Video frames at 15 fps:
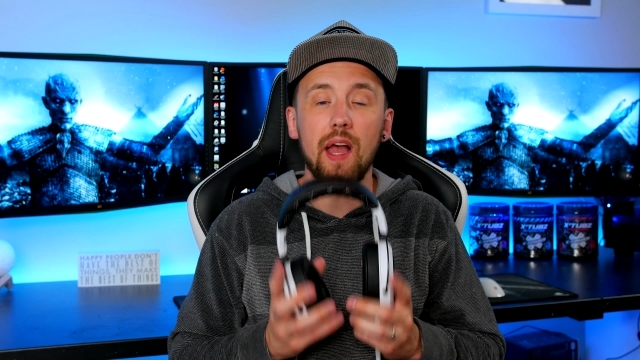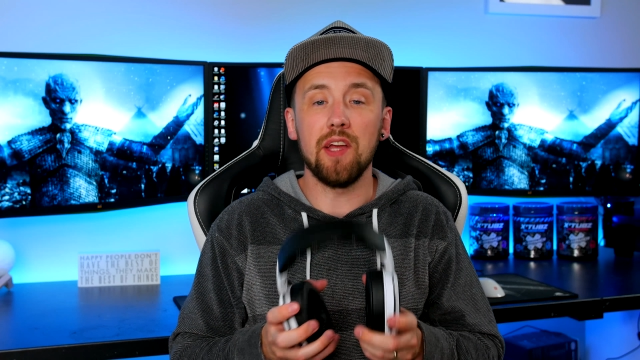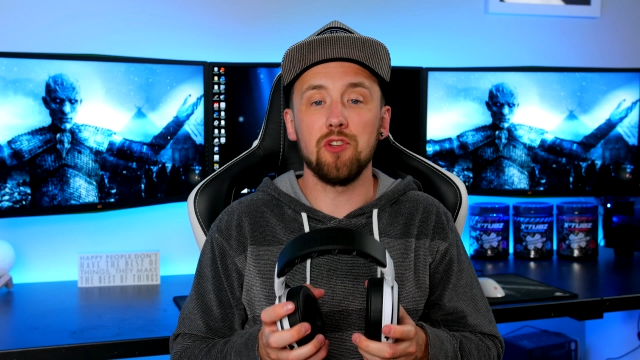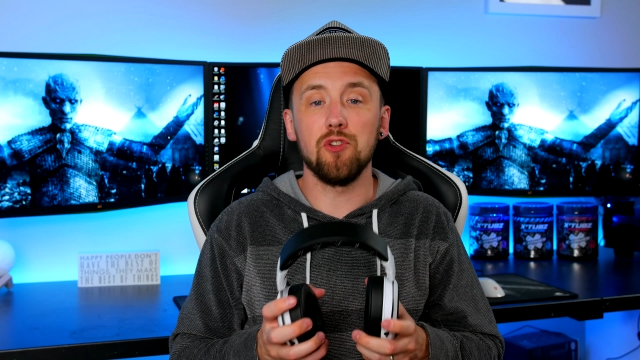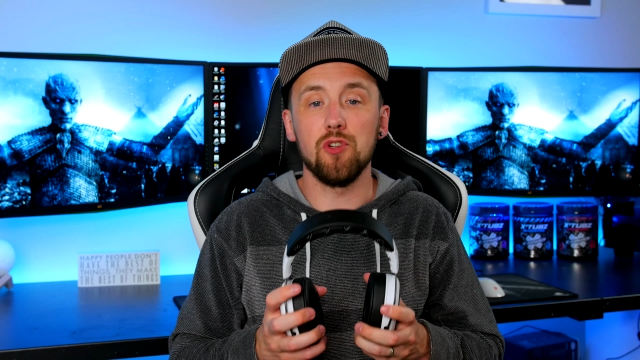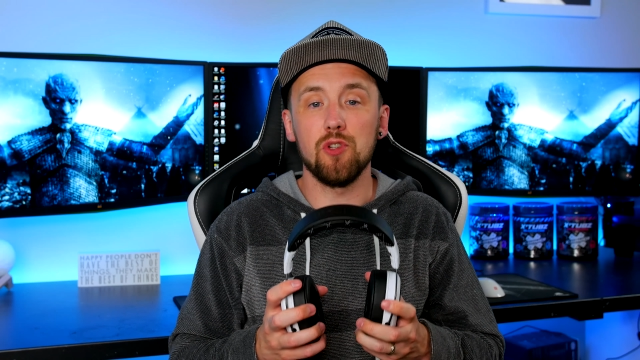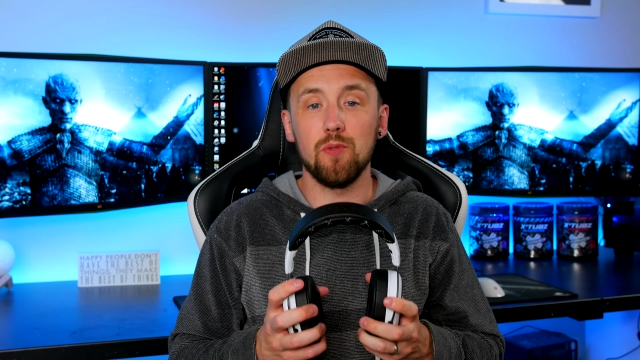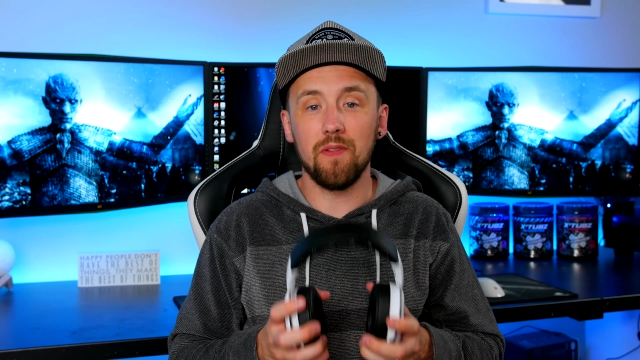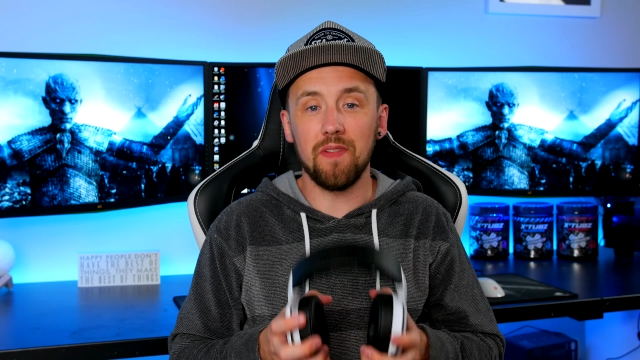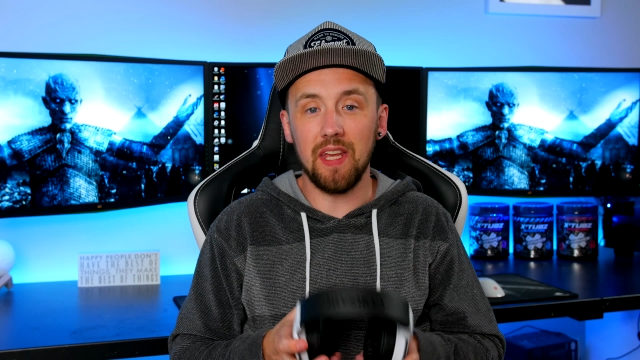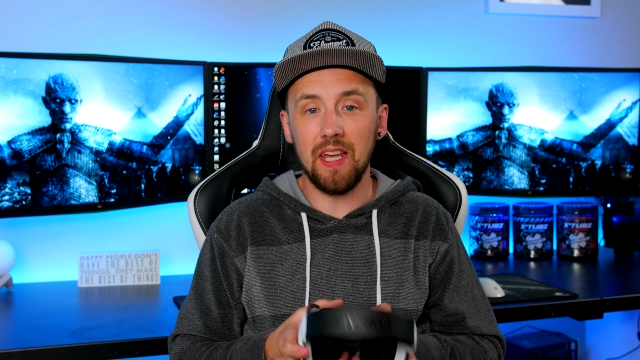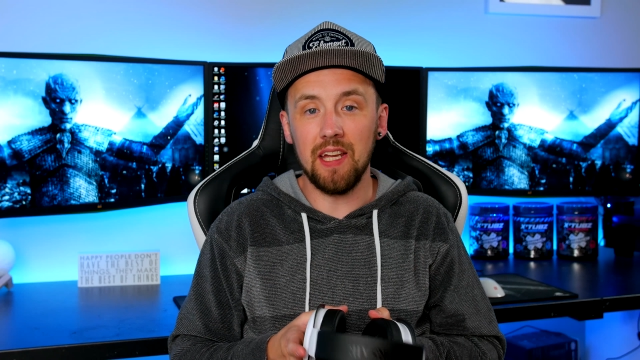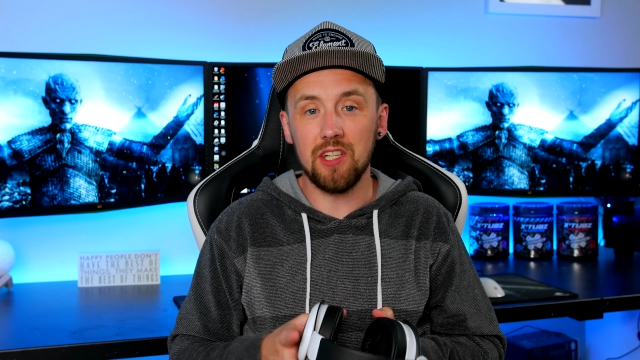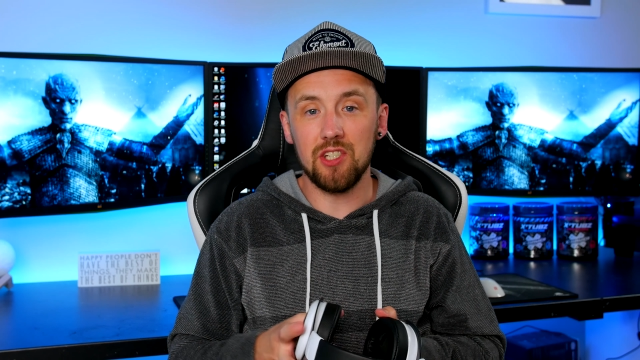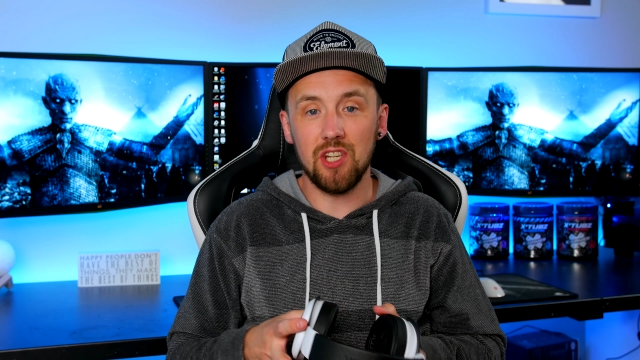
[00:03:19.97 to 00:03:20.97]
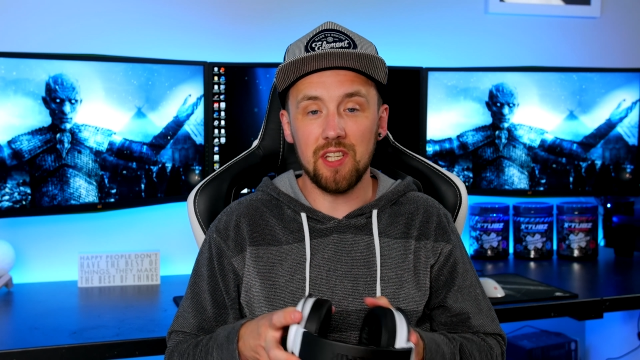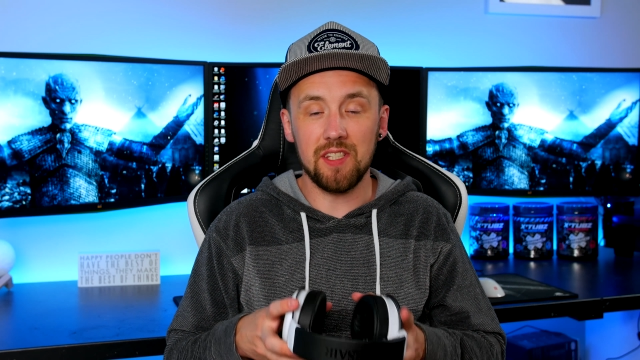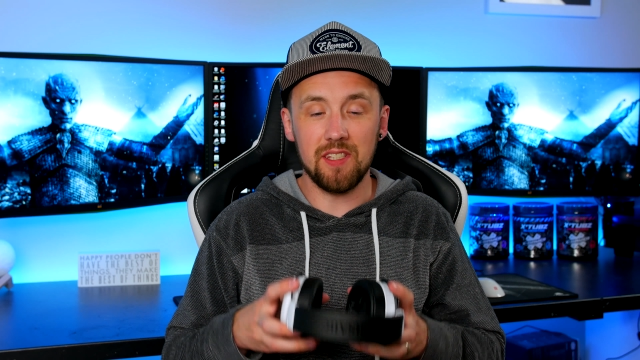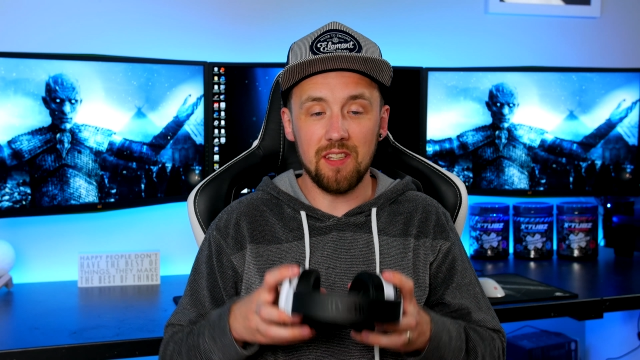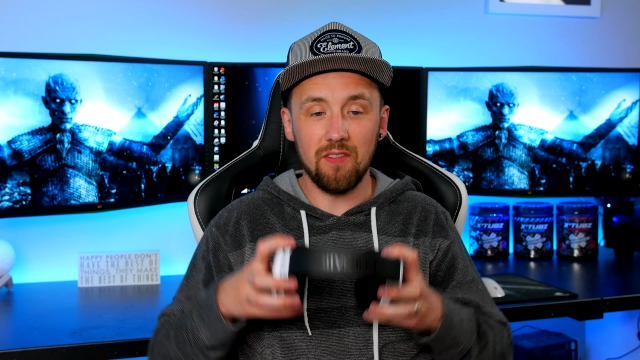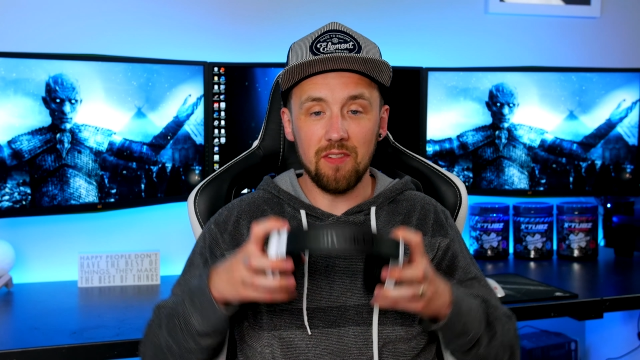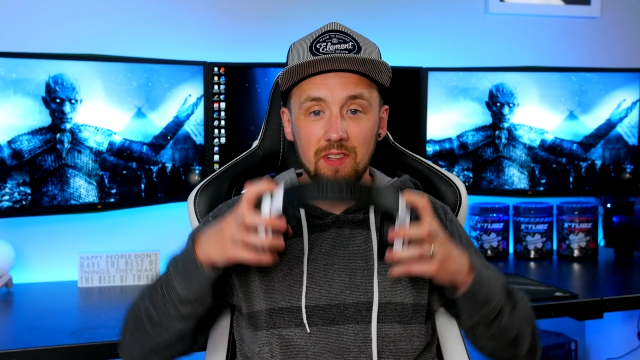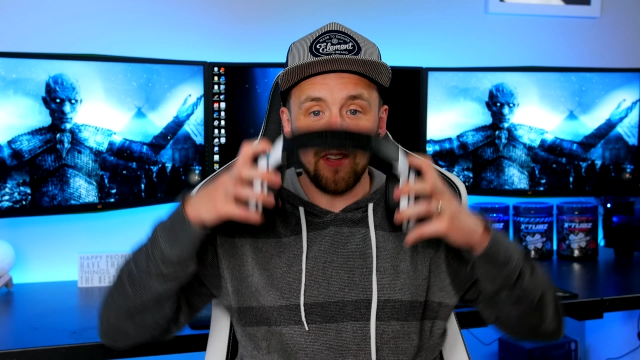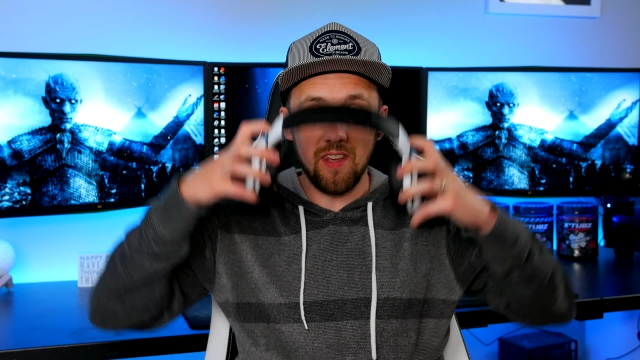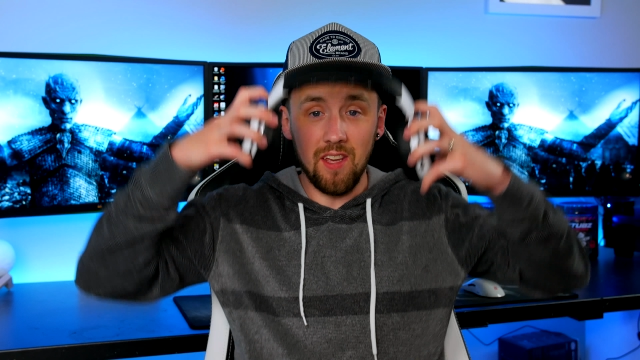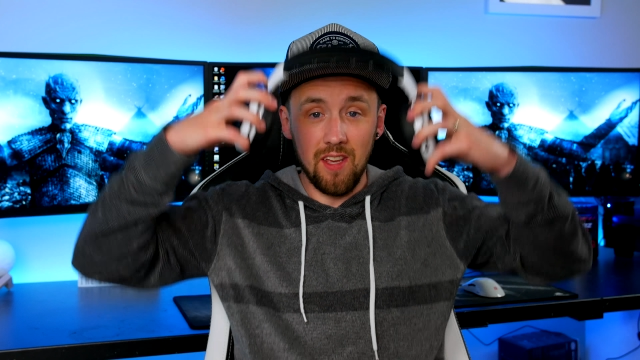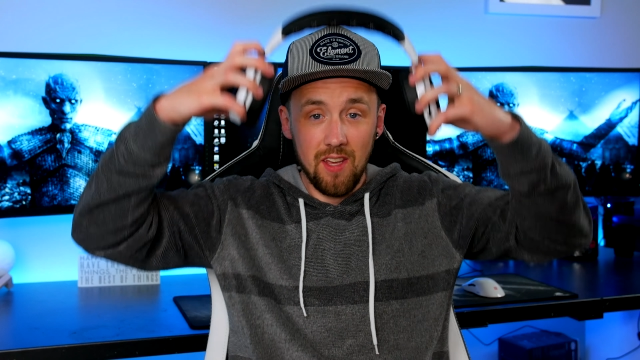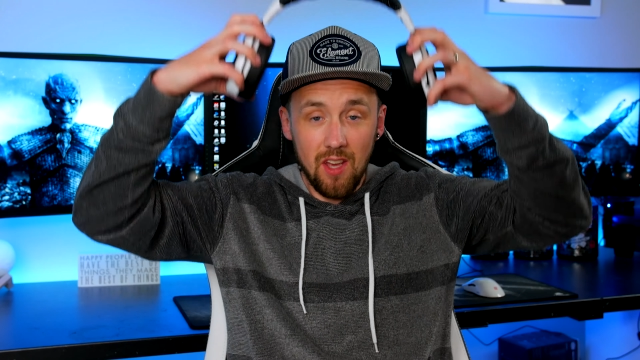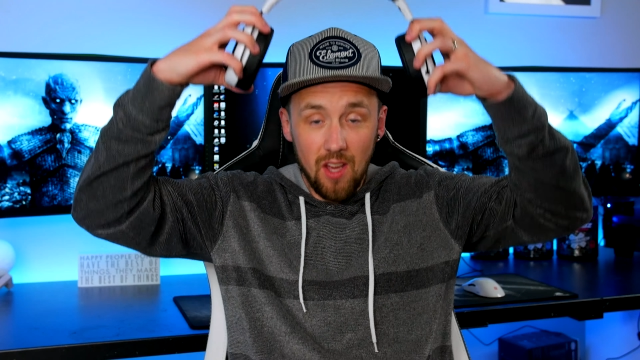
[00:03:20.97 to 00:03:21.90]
issues with the HS70.